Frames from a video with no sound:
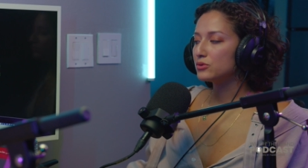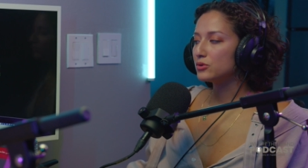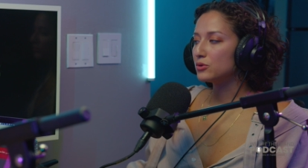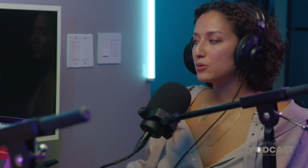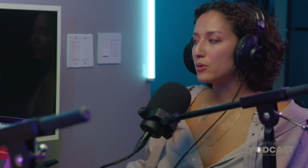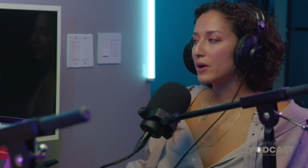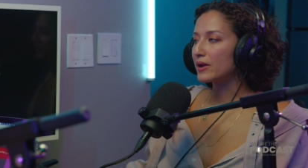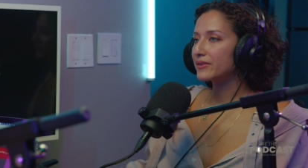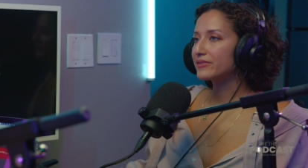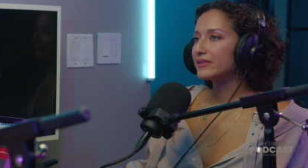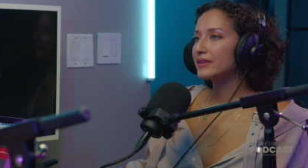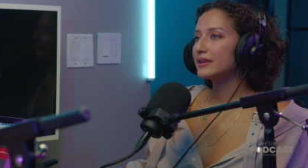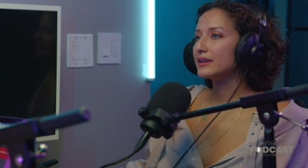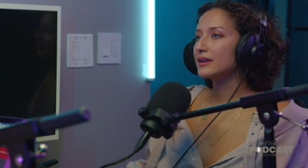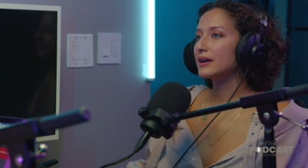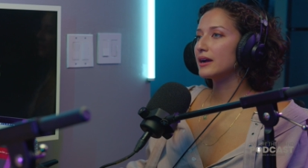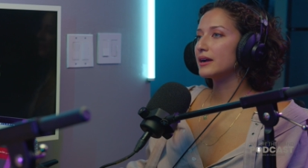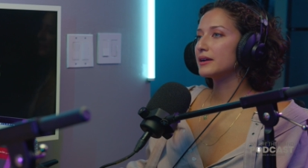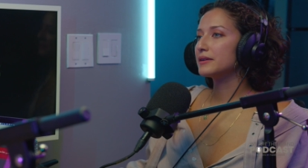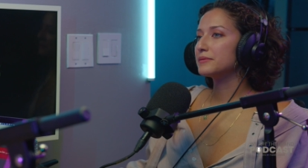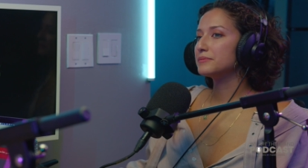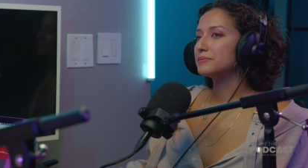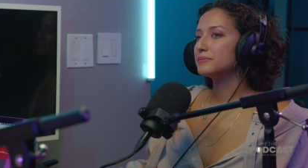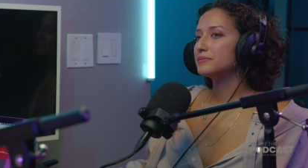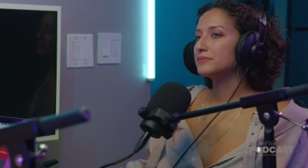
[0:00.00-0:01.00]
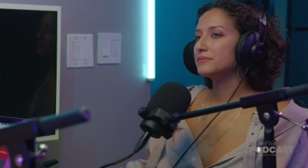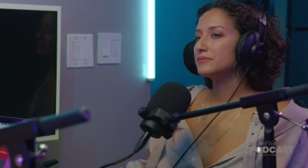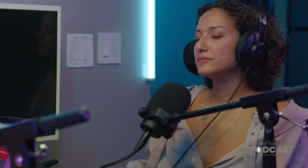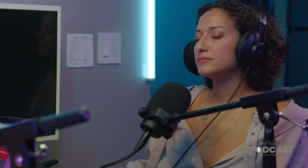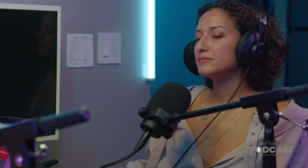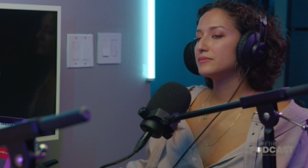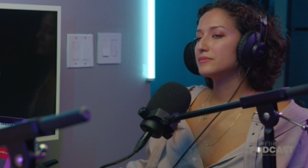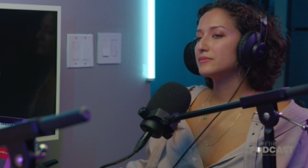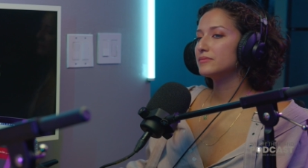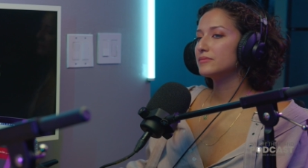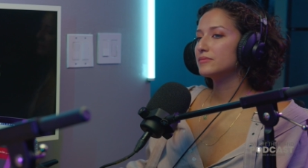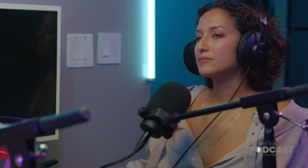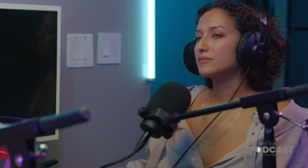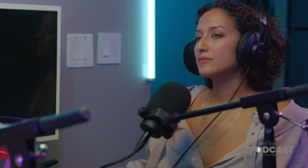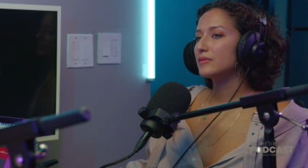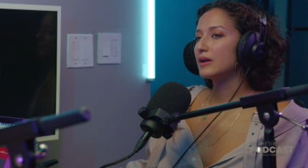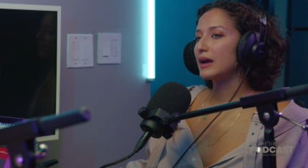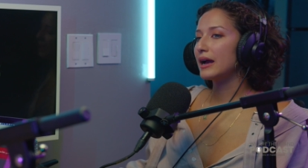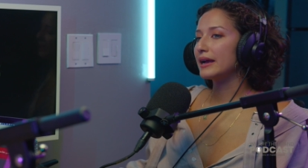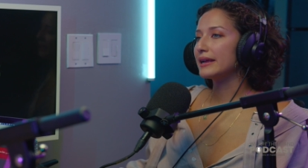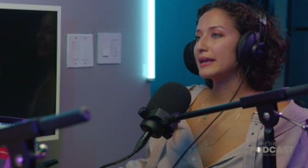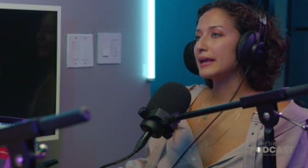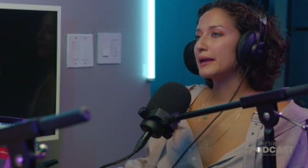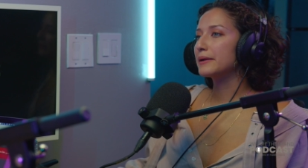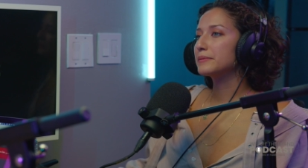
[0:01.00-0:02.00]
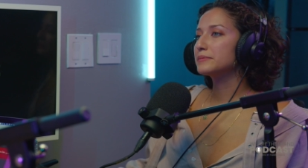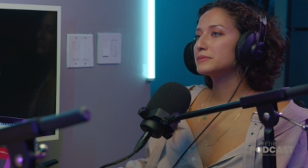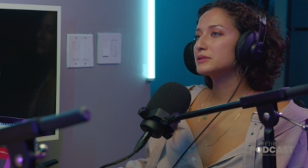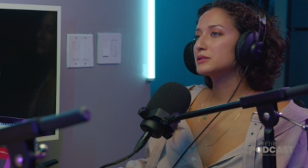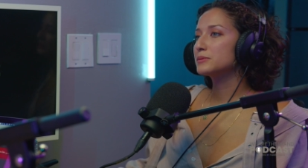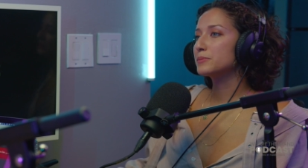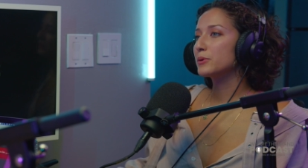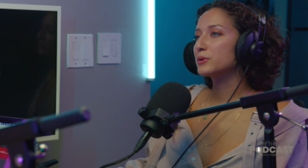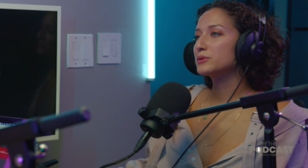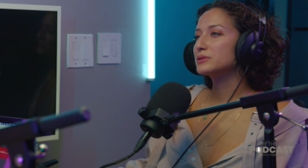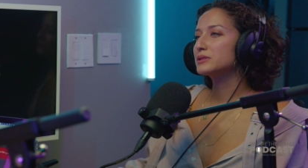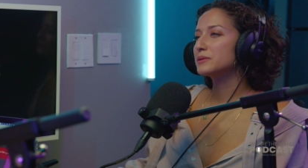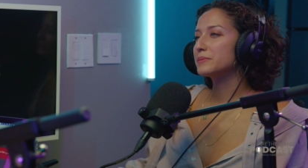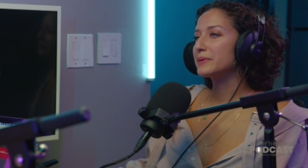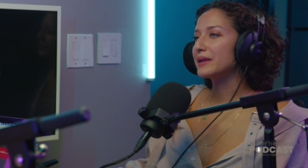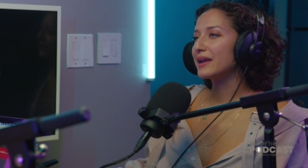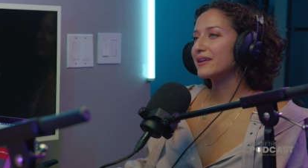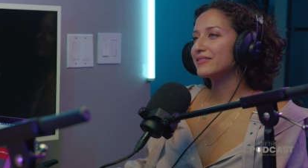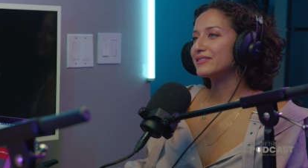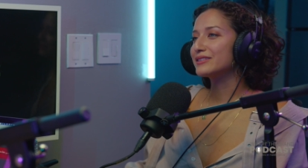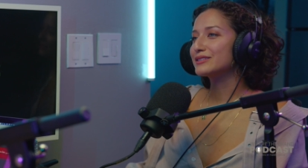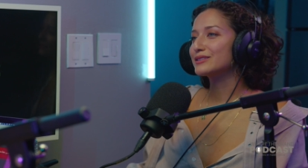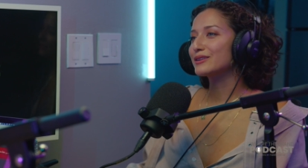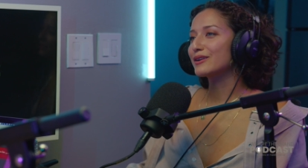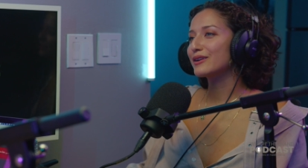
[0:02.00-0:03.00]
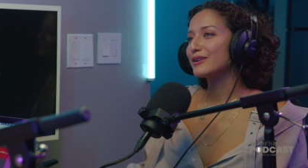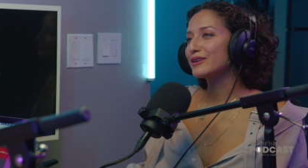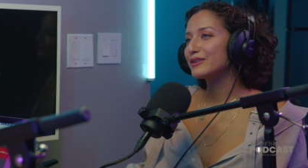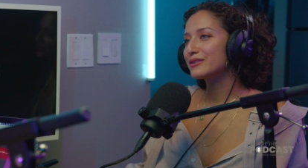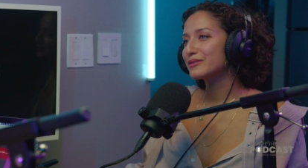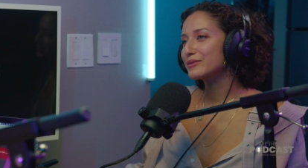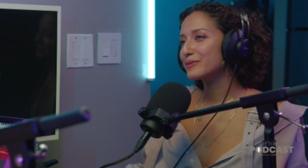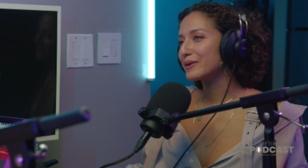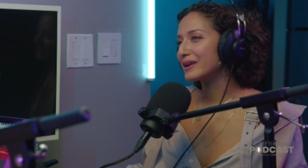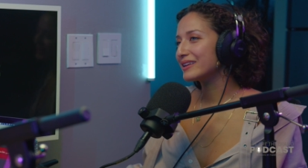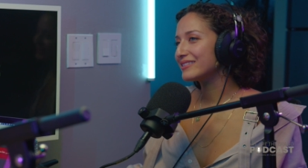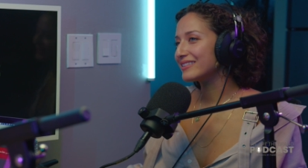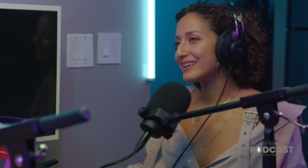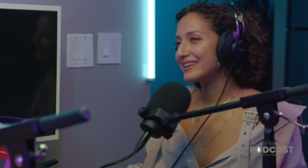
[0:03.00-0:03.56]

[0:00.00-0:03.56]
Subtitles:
I think I am supposed to be on this earth, right?